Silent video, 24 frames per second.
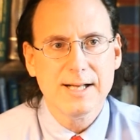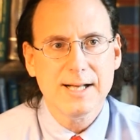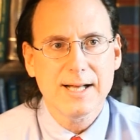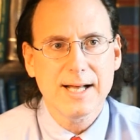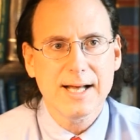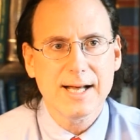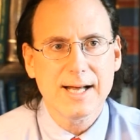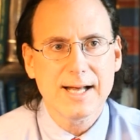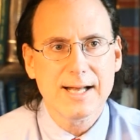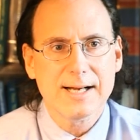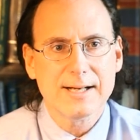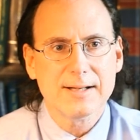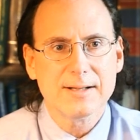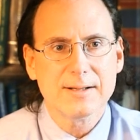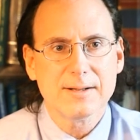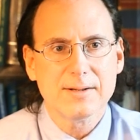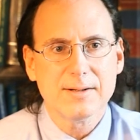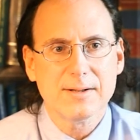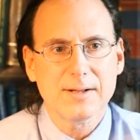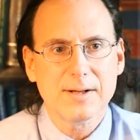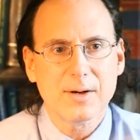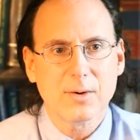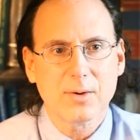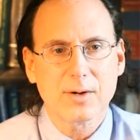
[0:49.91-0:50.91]

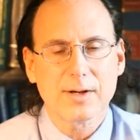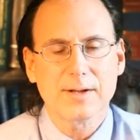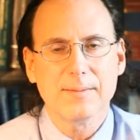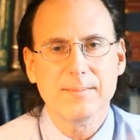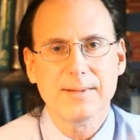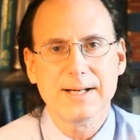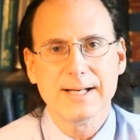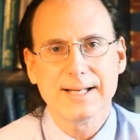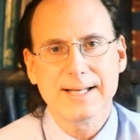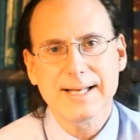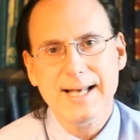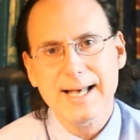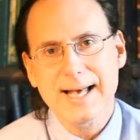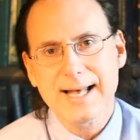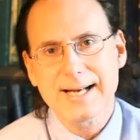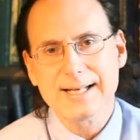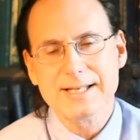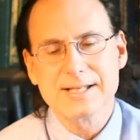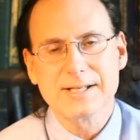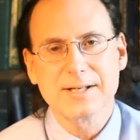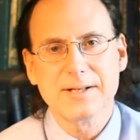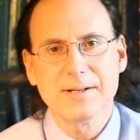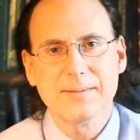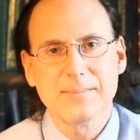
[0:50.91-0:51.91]
And the argument again
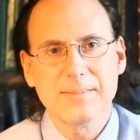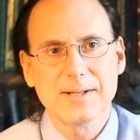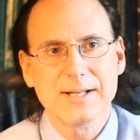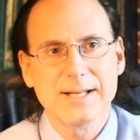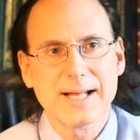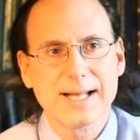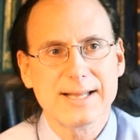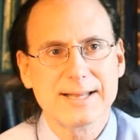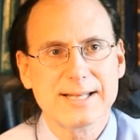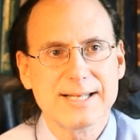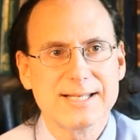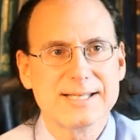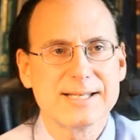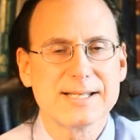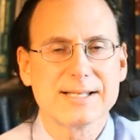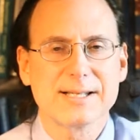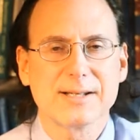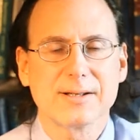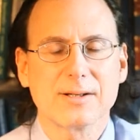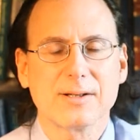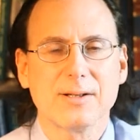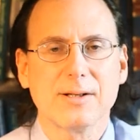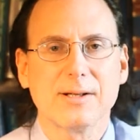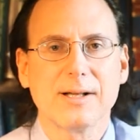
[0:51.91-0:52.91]
is going to be that this is
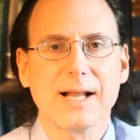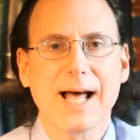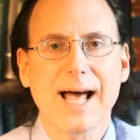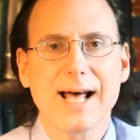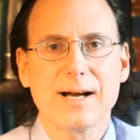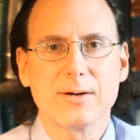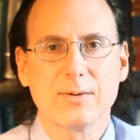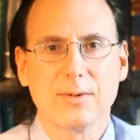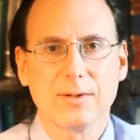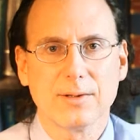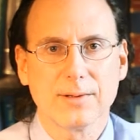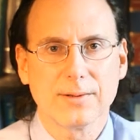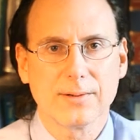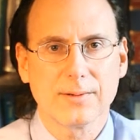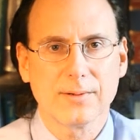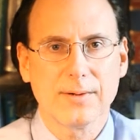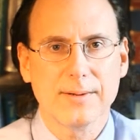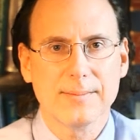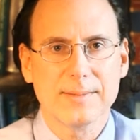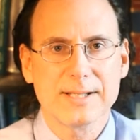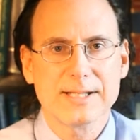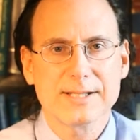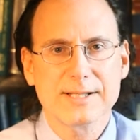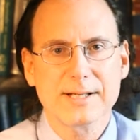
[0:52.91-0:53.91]
a collateral
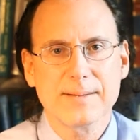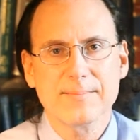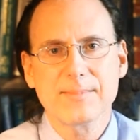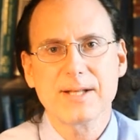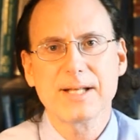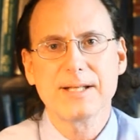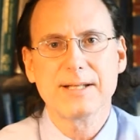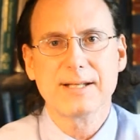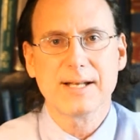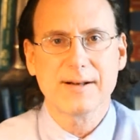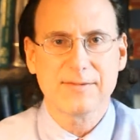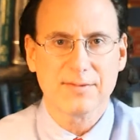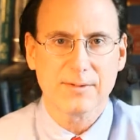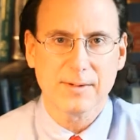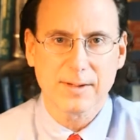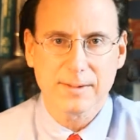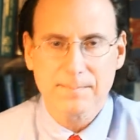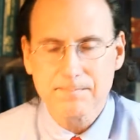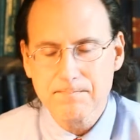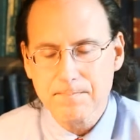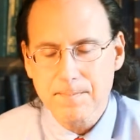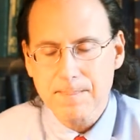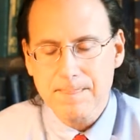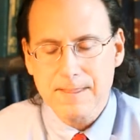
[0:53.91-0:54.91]
agreement, something different
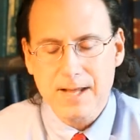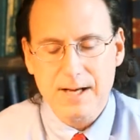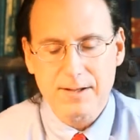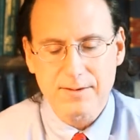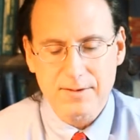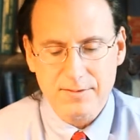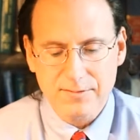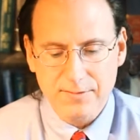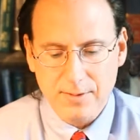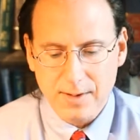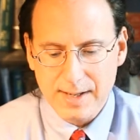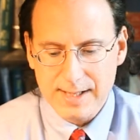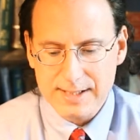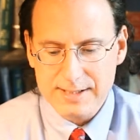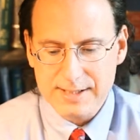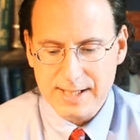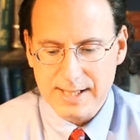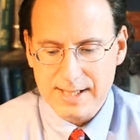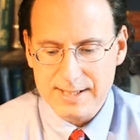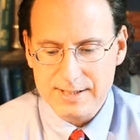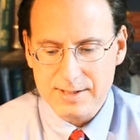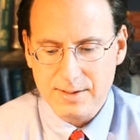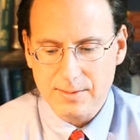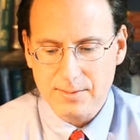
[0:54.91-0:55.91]
than the
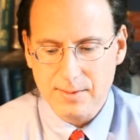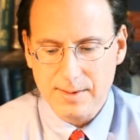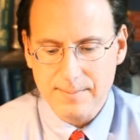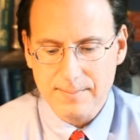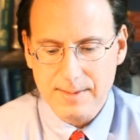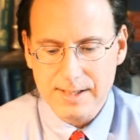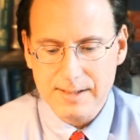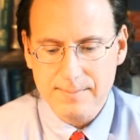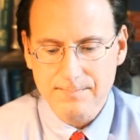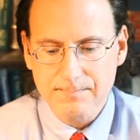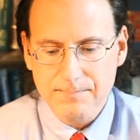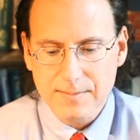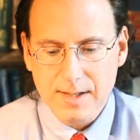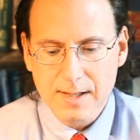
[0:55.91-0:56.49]
franchise agreement.